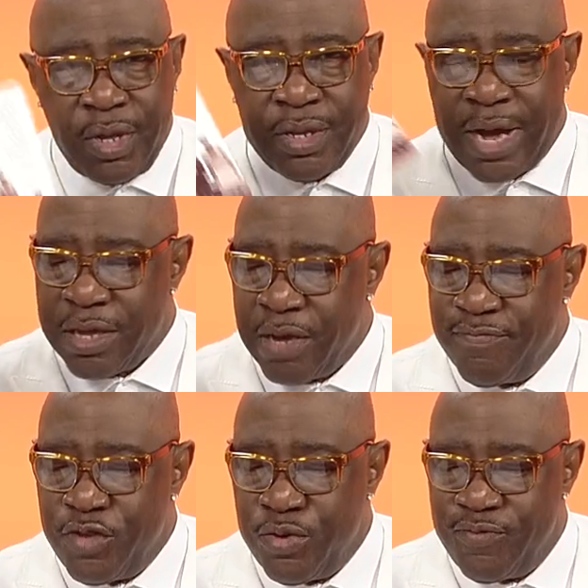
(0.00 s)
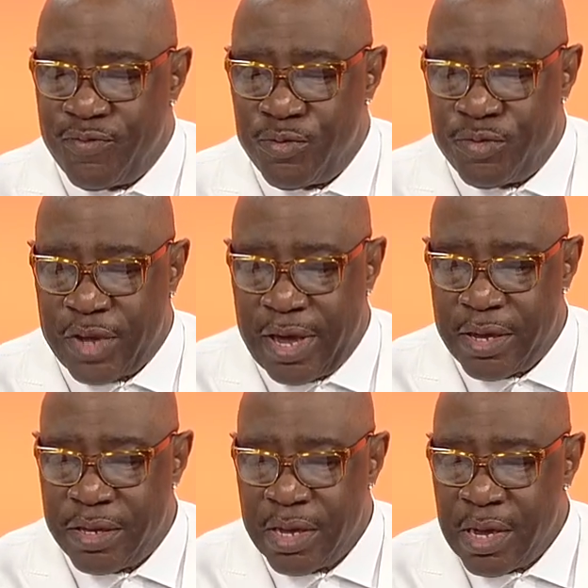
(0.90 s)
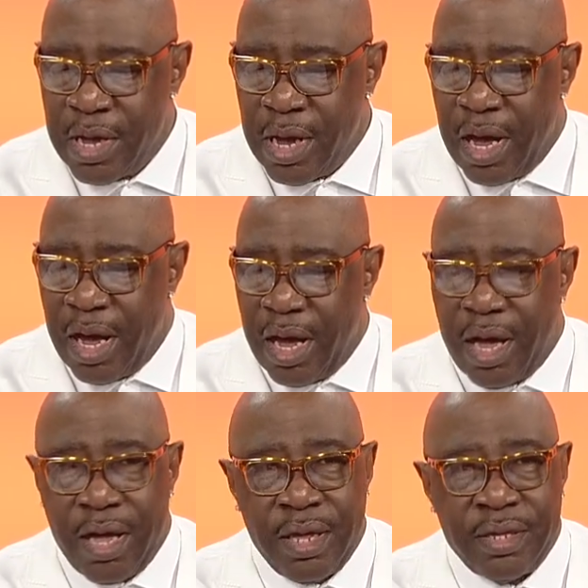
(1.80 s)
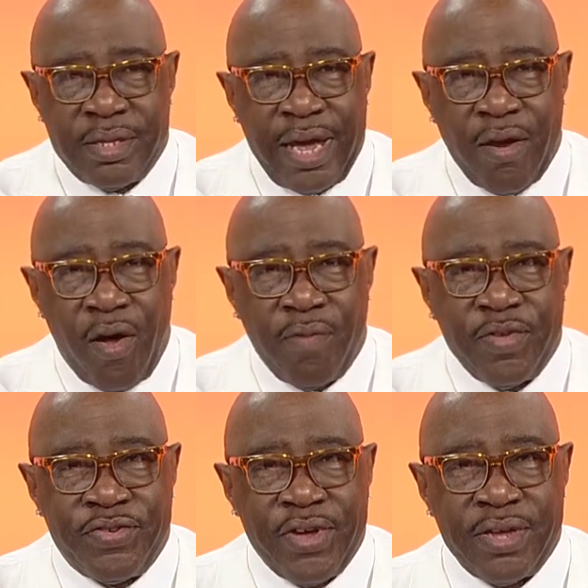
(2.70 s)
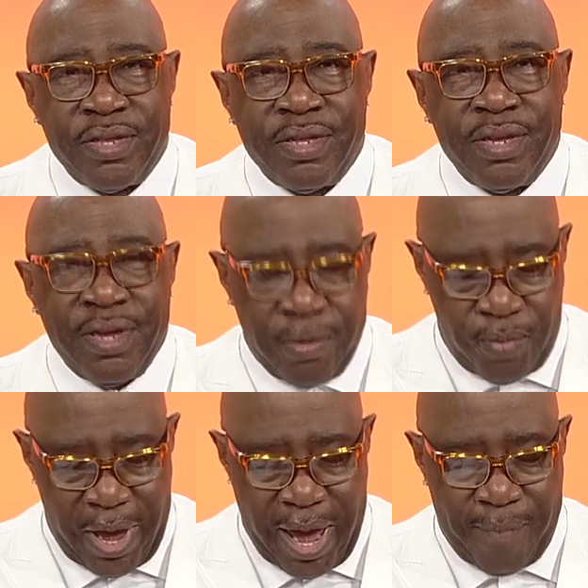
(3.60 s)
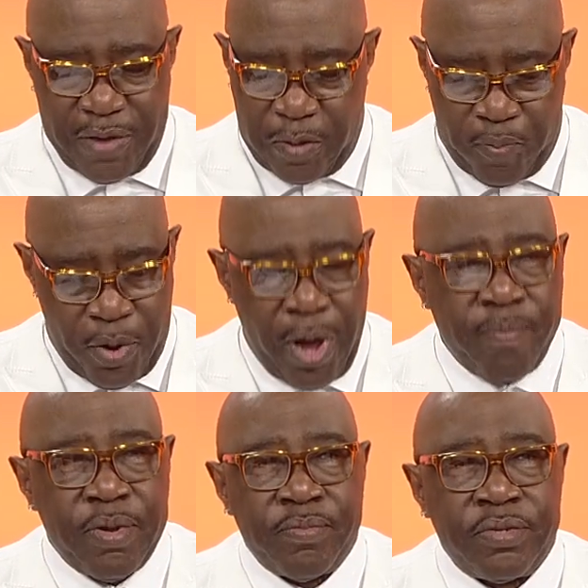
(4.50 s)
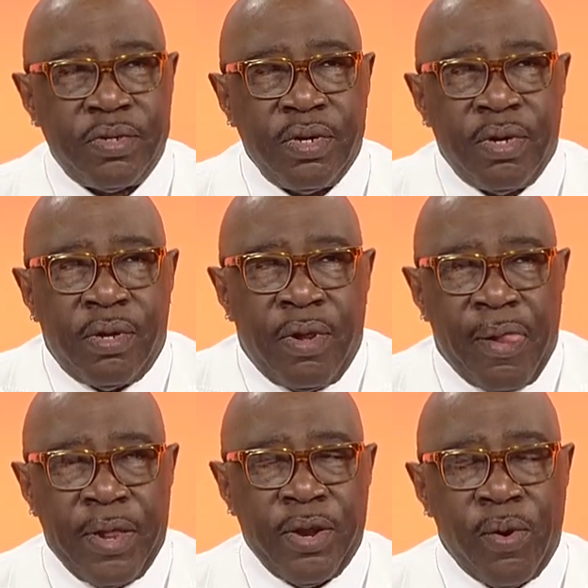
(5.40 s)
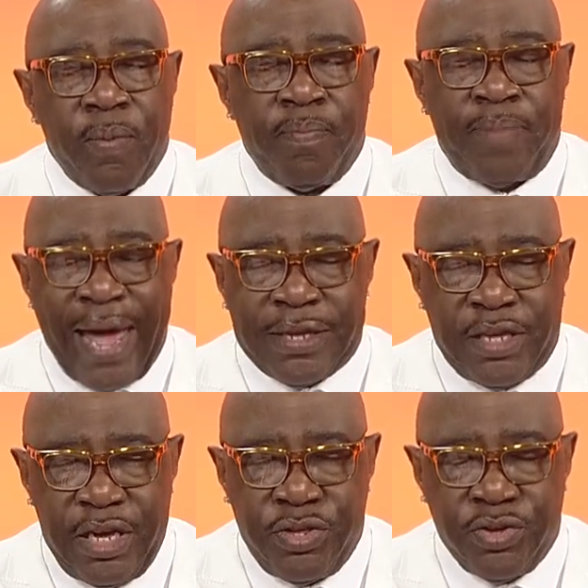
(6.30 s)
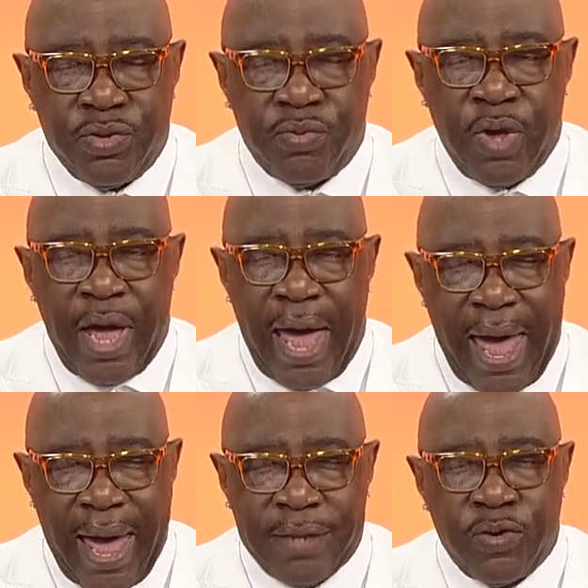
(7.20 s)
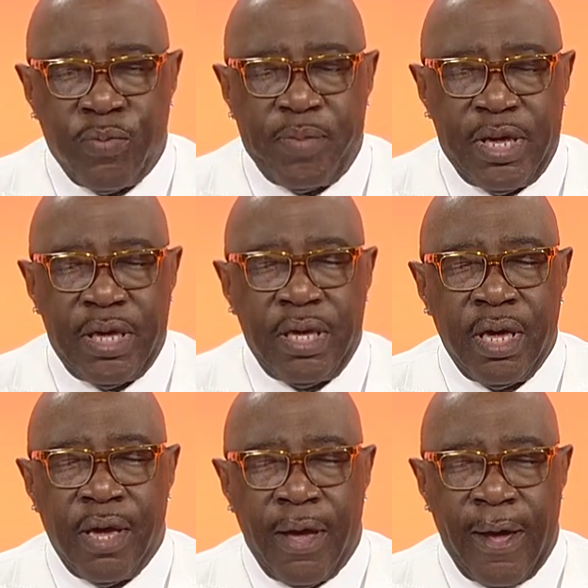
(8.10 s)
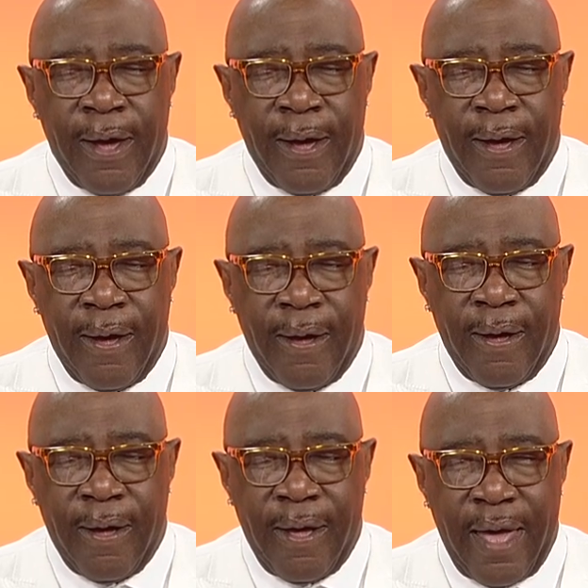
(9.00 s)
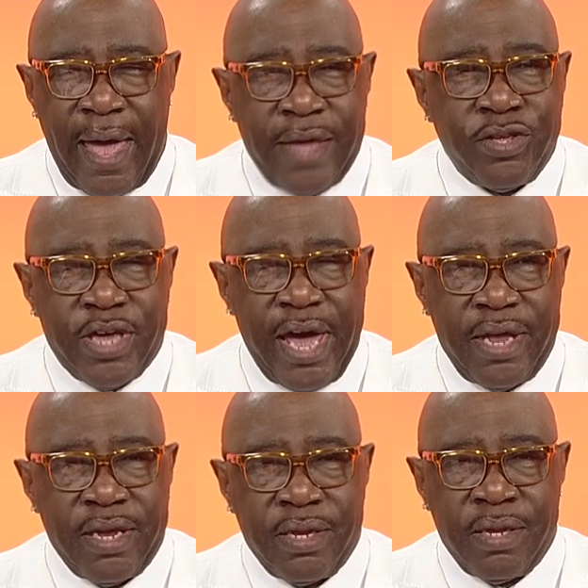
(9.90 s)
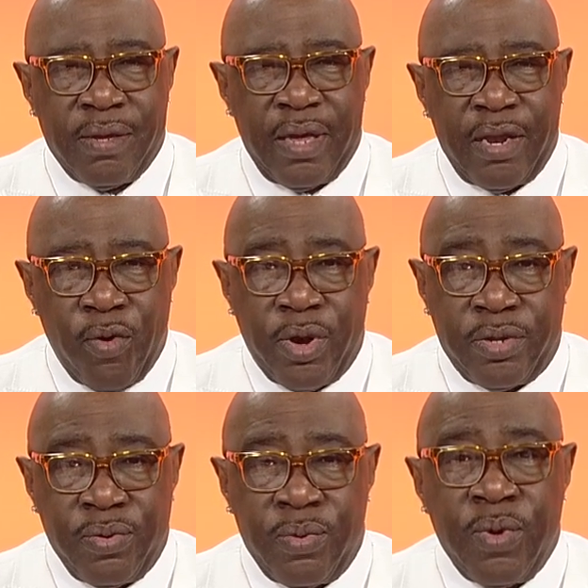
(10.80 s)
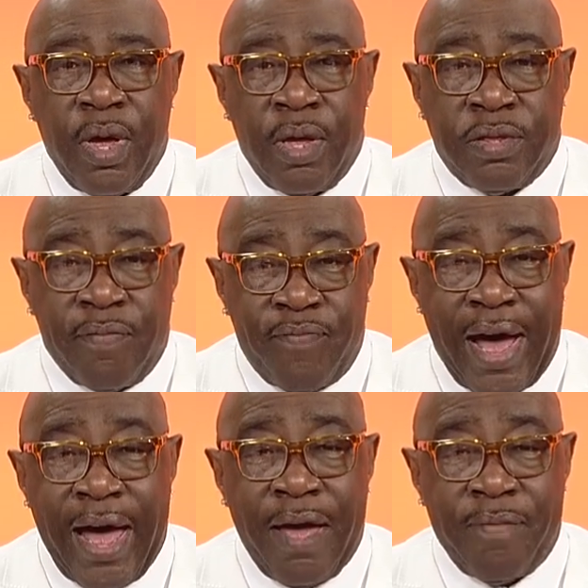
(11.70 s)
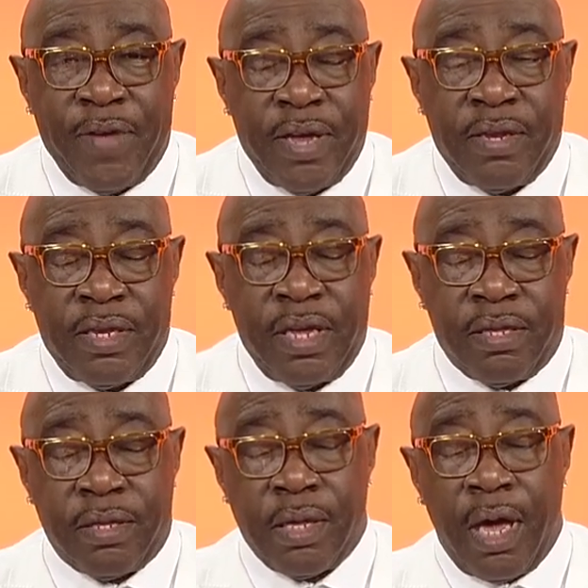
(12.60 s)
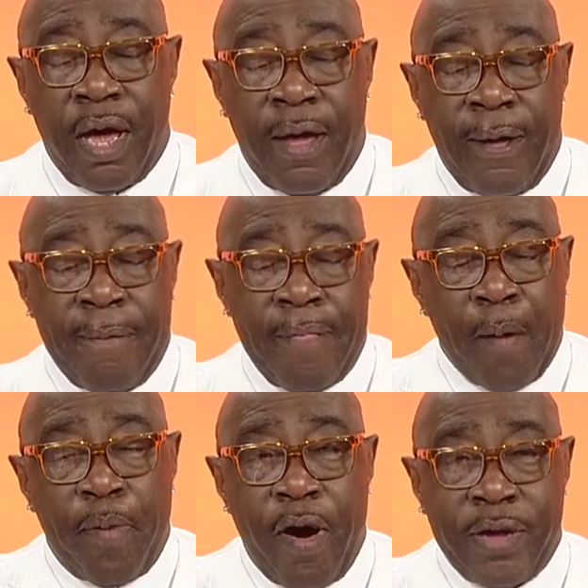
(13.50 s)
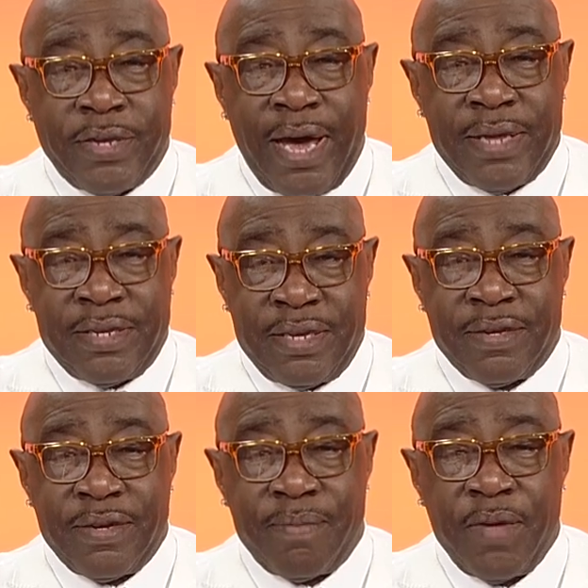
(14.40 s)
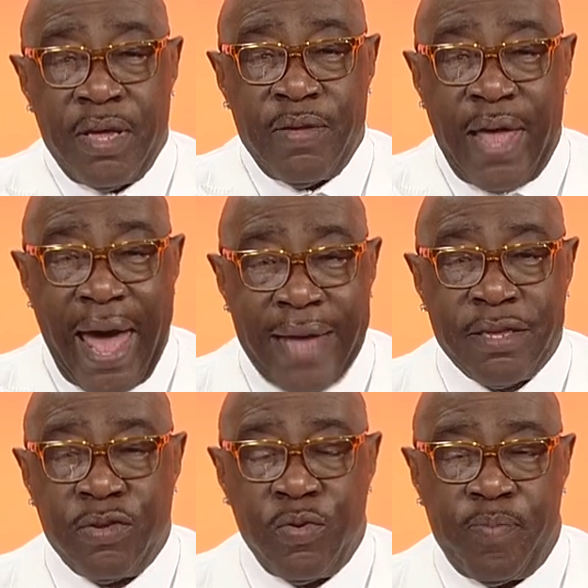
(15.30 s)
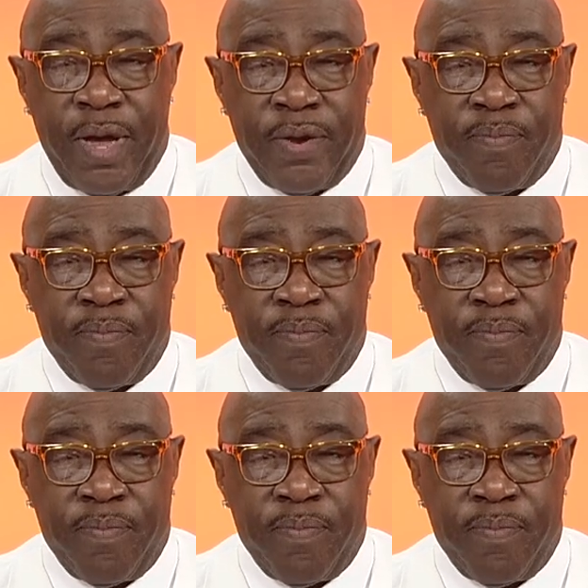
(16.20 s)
Dr. Jufu says, uh, that all of a sudden we have these problems? You know, black teachers had to be uh, educated in order to survive in this um, apartheid system. You had to do better.